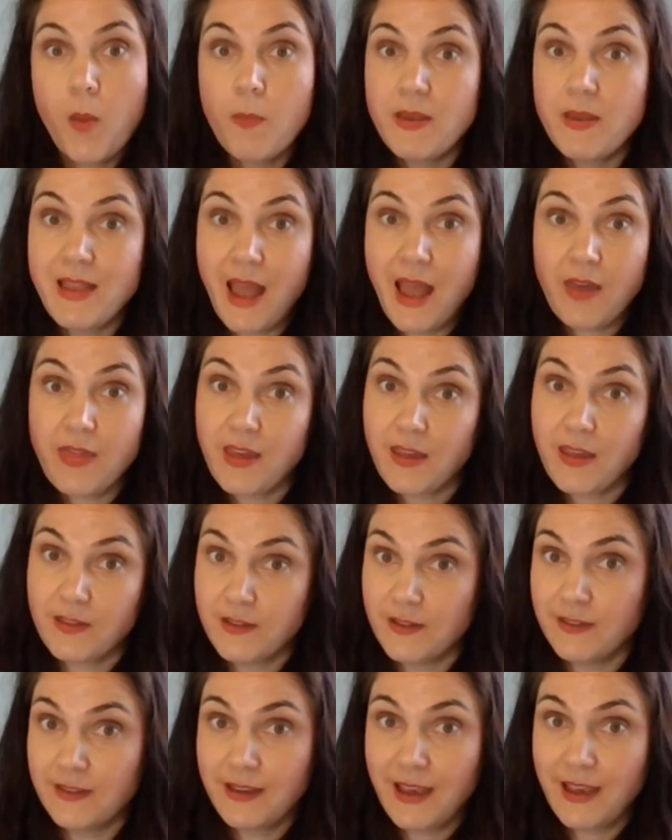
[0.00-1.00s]
But now there's
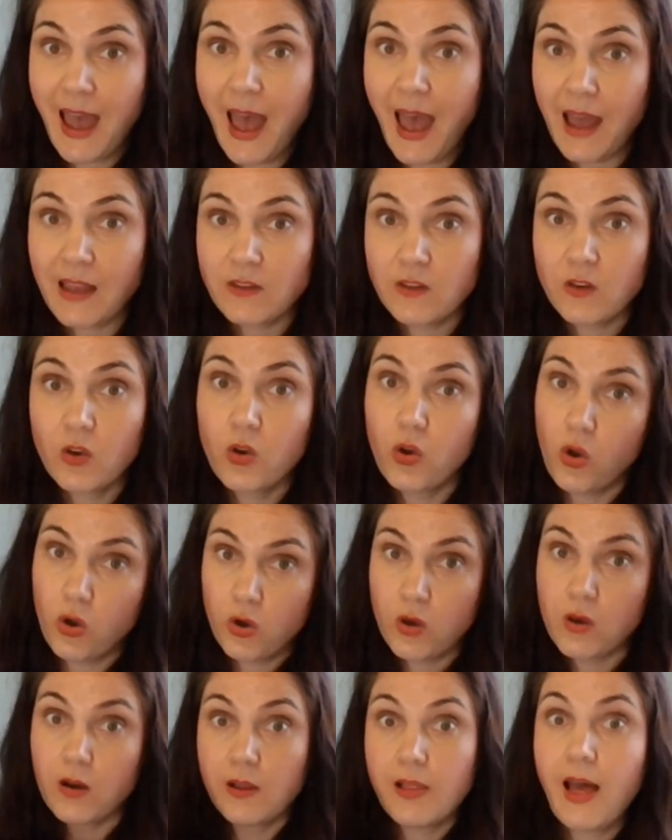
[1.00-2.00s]
this cat who
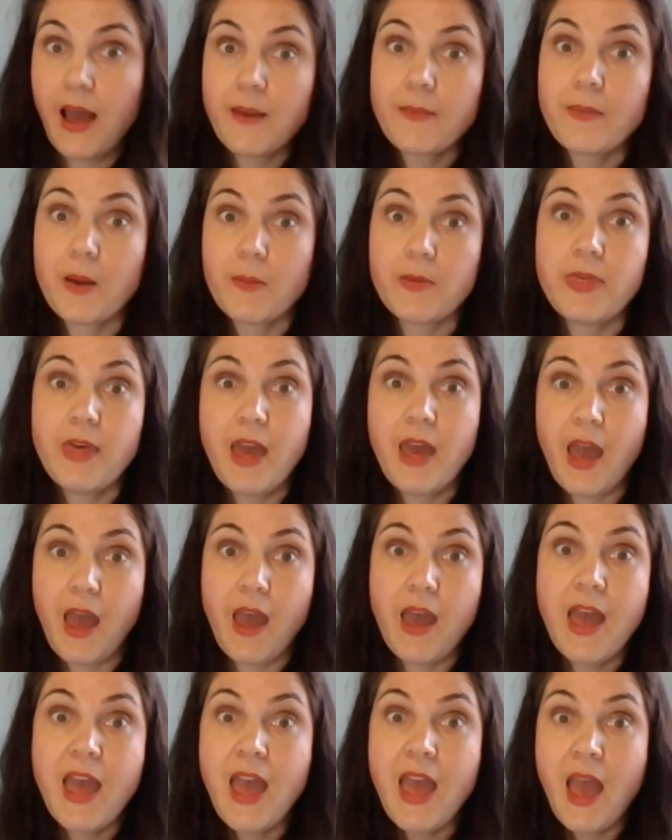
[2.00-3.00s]
can climb up
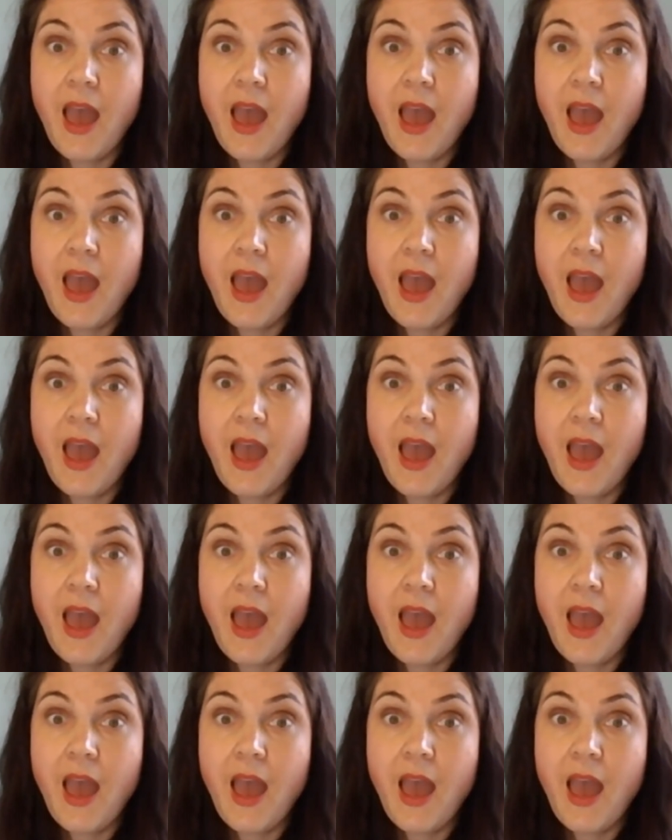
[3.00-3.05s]
there